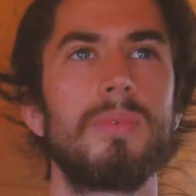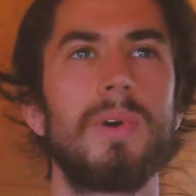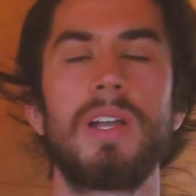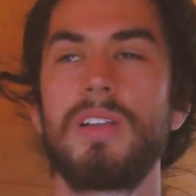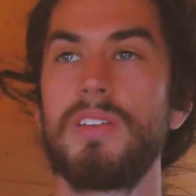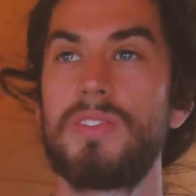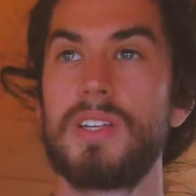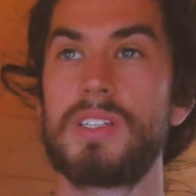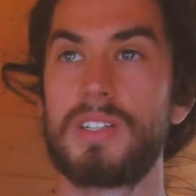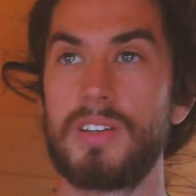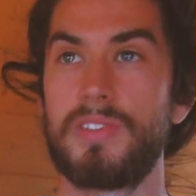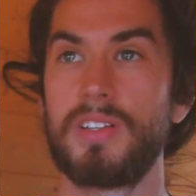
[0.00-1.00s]
When I lived in
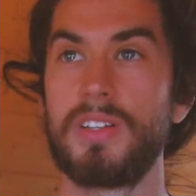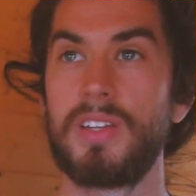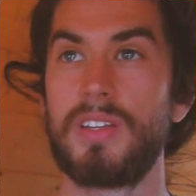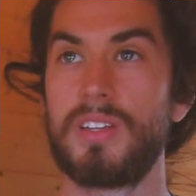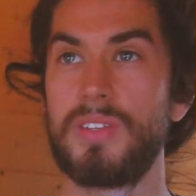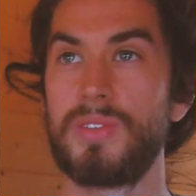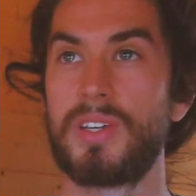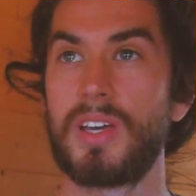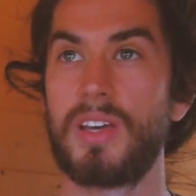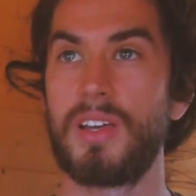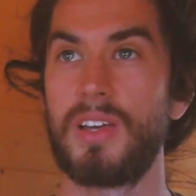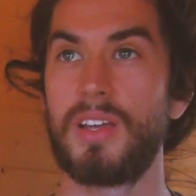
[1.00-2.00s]
Sheffield in the U
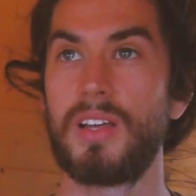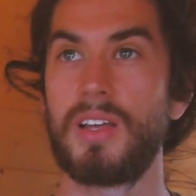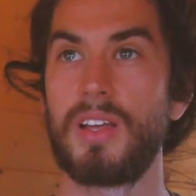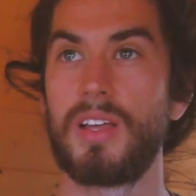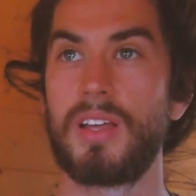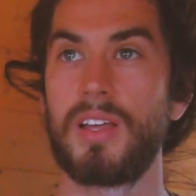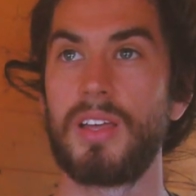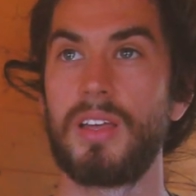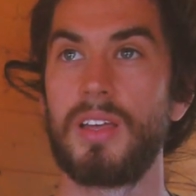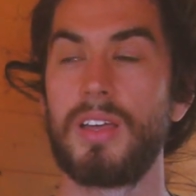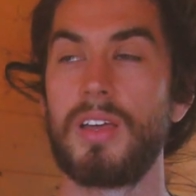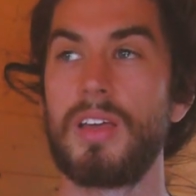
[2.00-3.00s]
K,
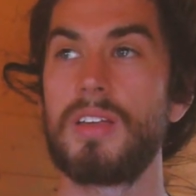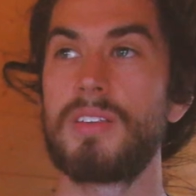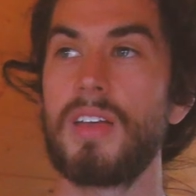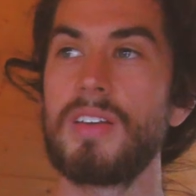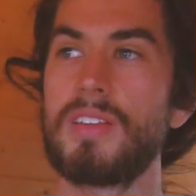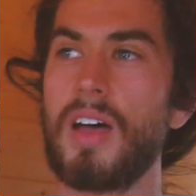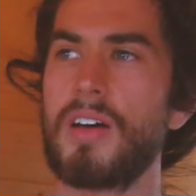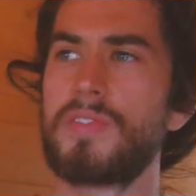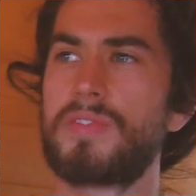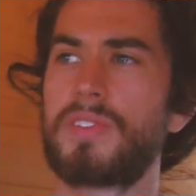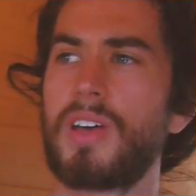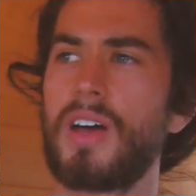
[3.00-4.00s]
it's nice to
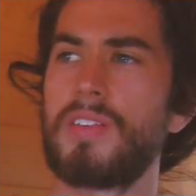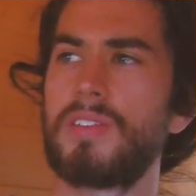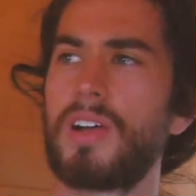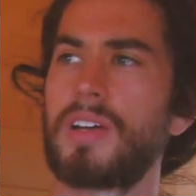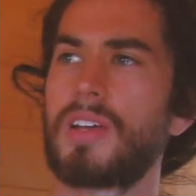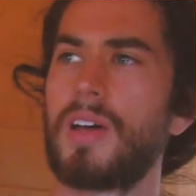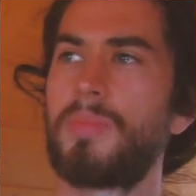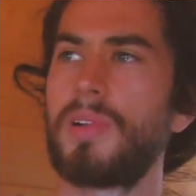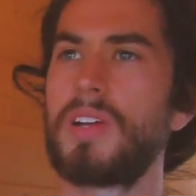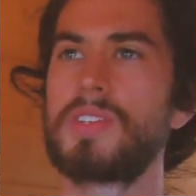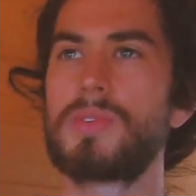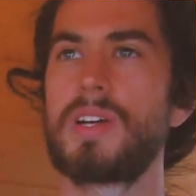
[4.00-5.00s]
have, to have like a
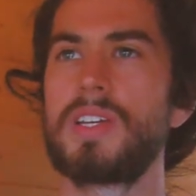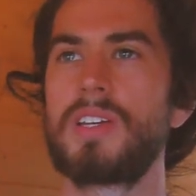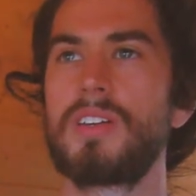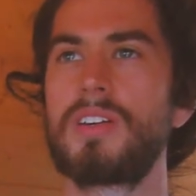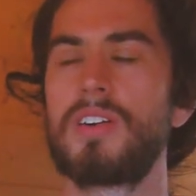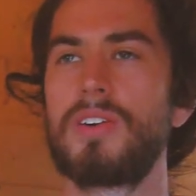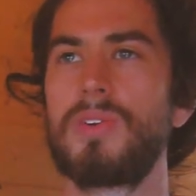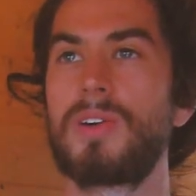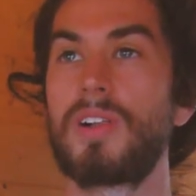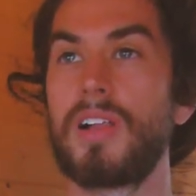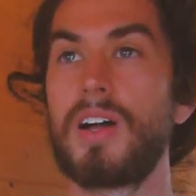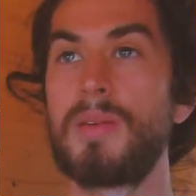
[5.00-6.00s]
place where you can go
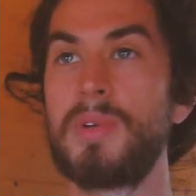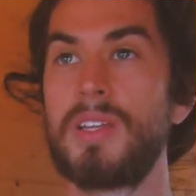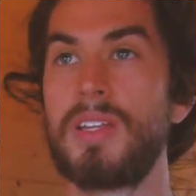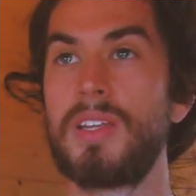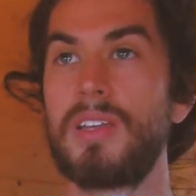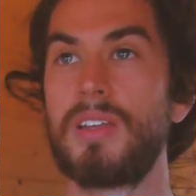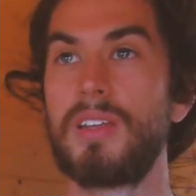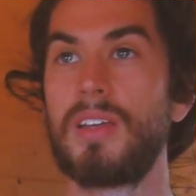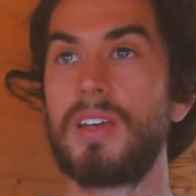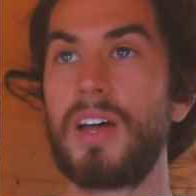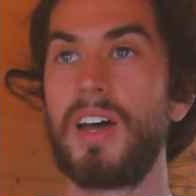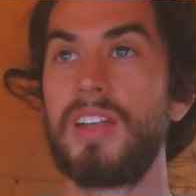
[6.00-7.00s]
climbing
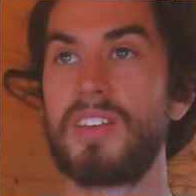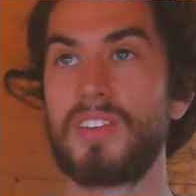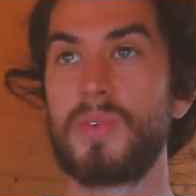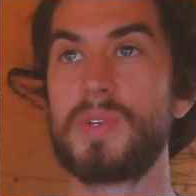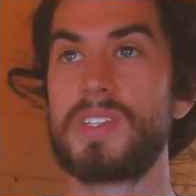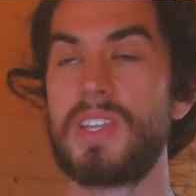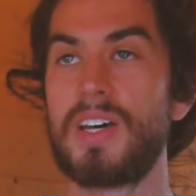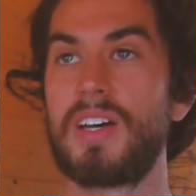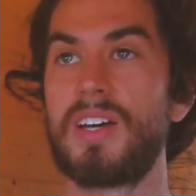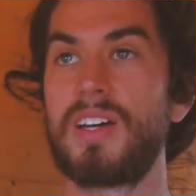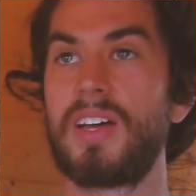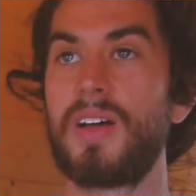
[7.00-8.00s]
and it's always
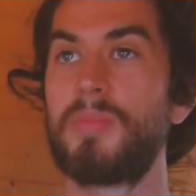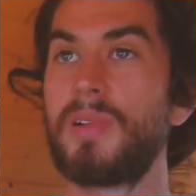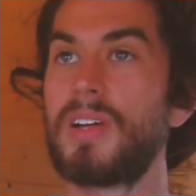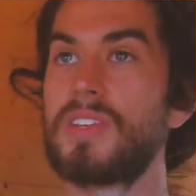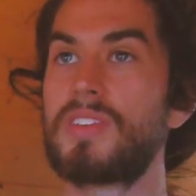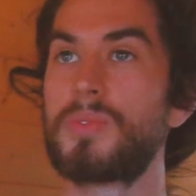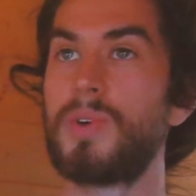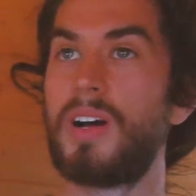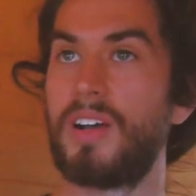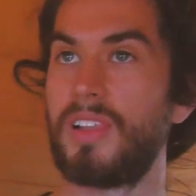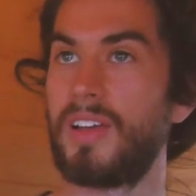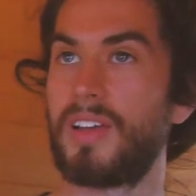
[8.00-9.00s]
there. A place
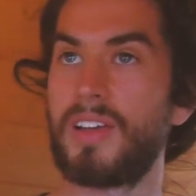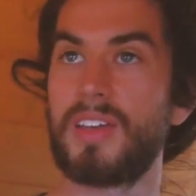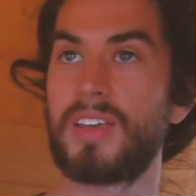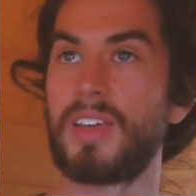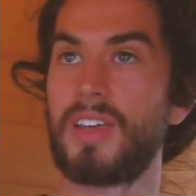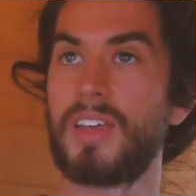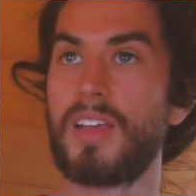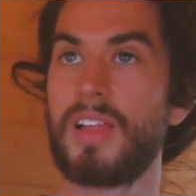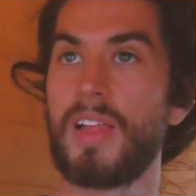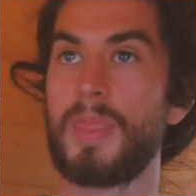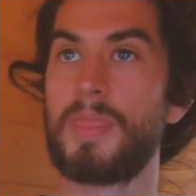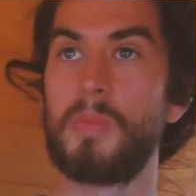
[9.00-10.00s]
where like,
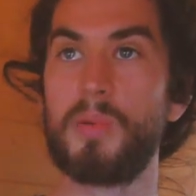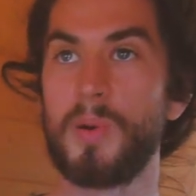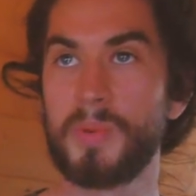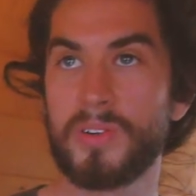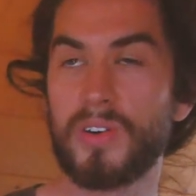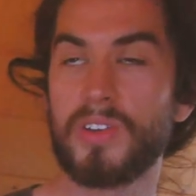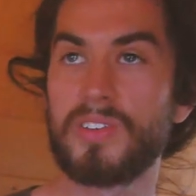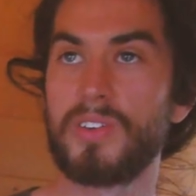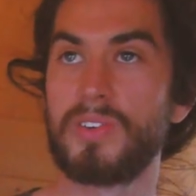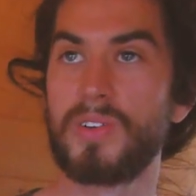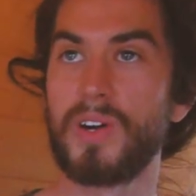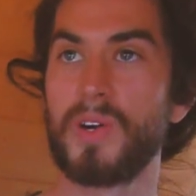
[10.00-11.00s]
the pub across
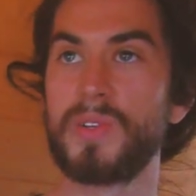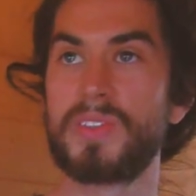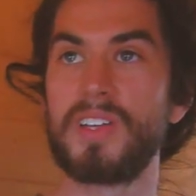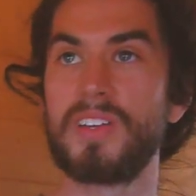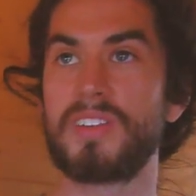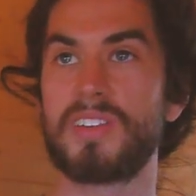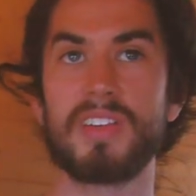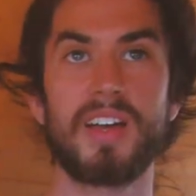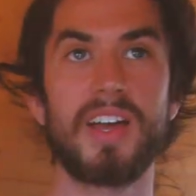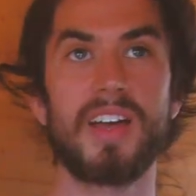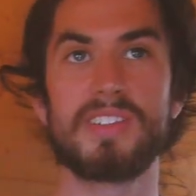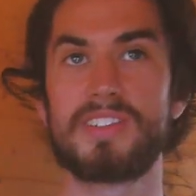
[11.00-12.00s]
the road that's
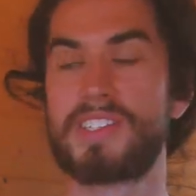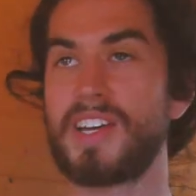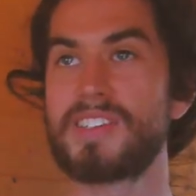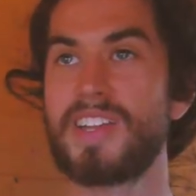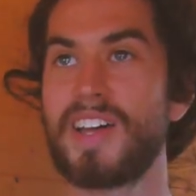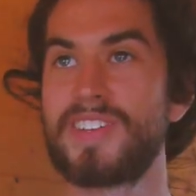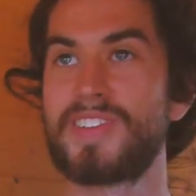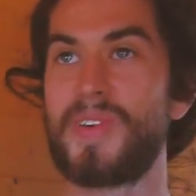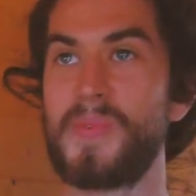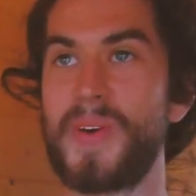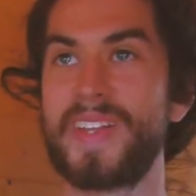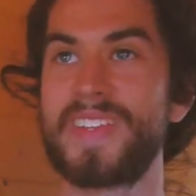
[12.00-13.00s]
like has jazz nights
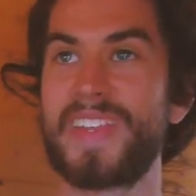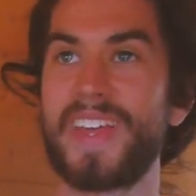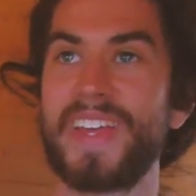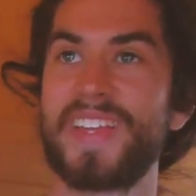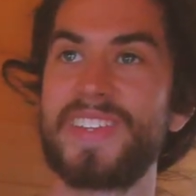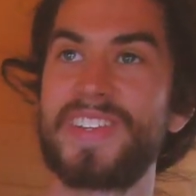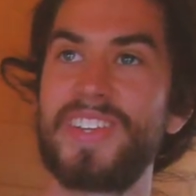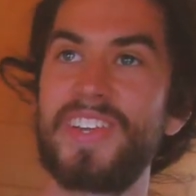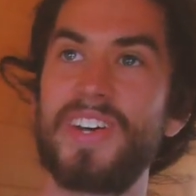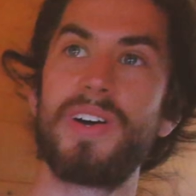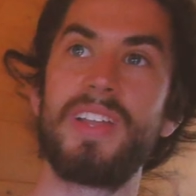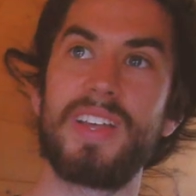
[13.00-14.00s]
on Wednesdays, you
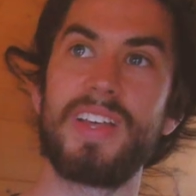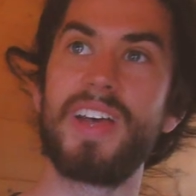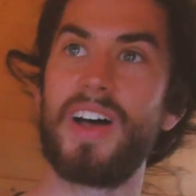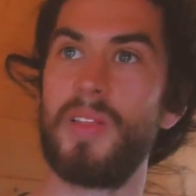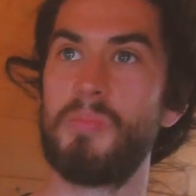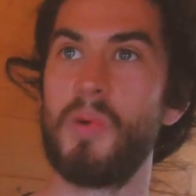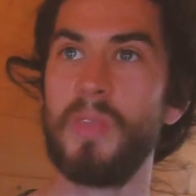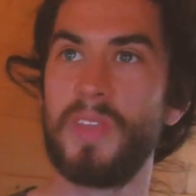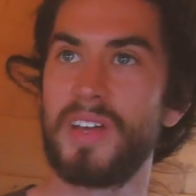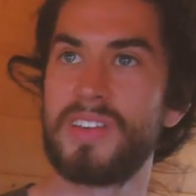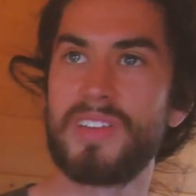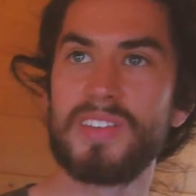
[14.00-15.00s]
and on
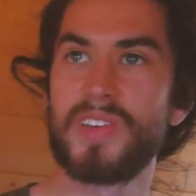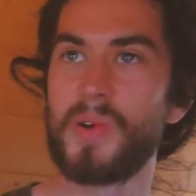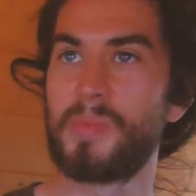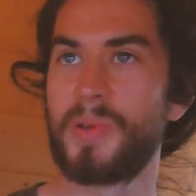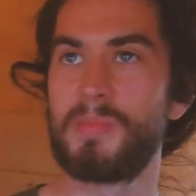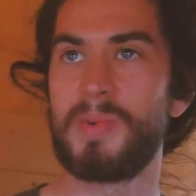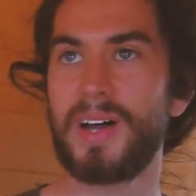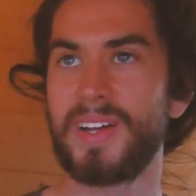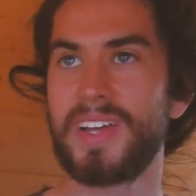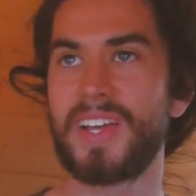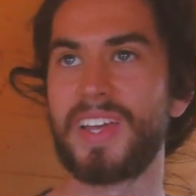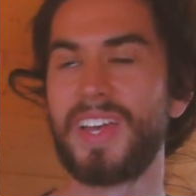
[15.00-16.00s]
Mondays it's open
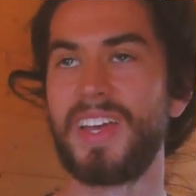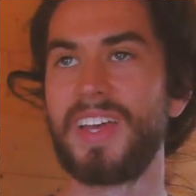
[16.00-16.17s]
mic,